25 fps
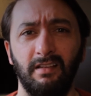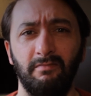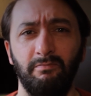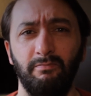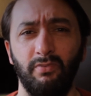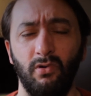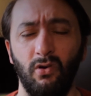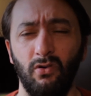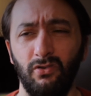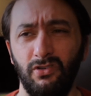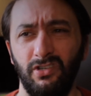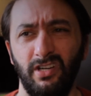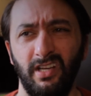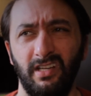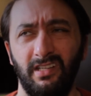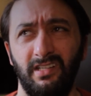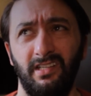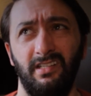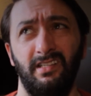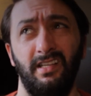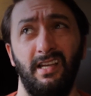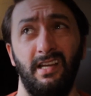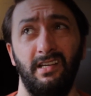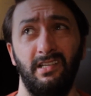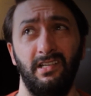project
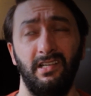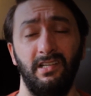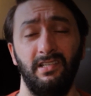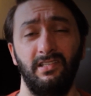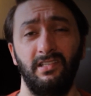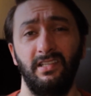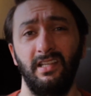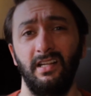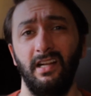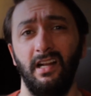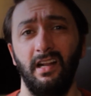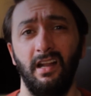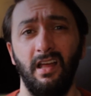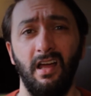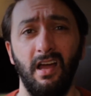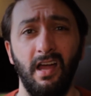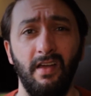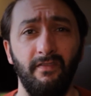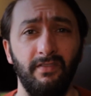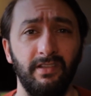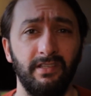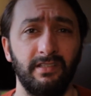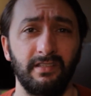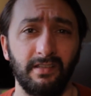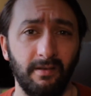is actually still
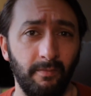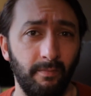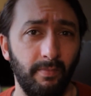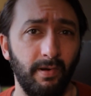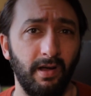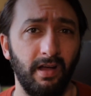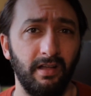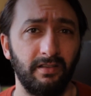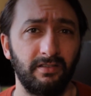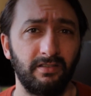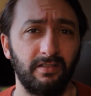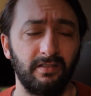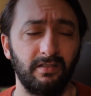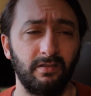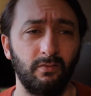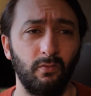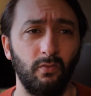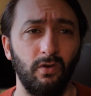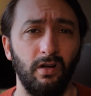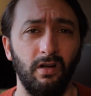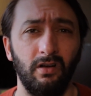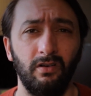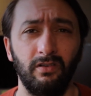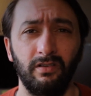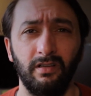alive in some parts of the
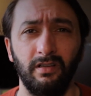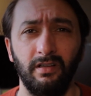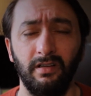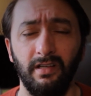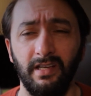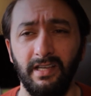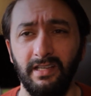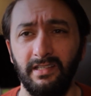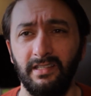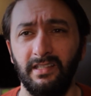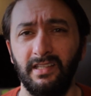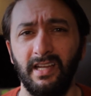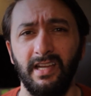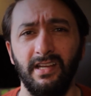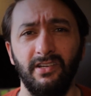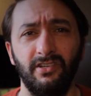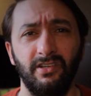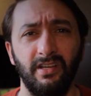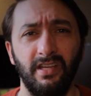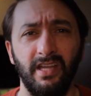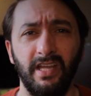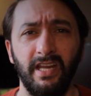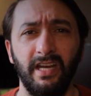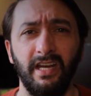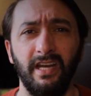world, East
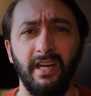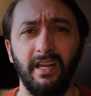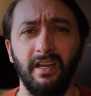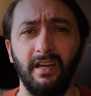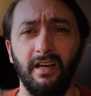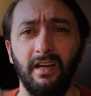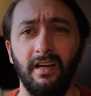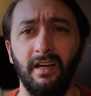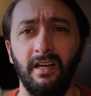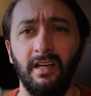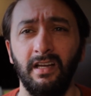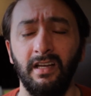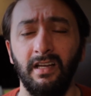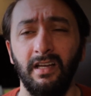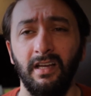Asia, India,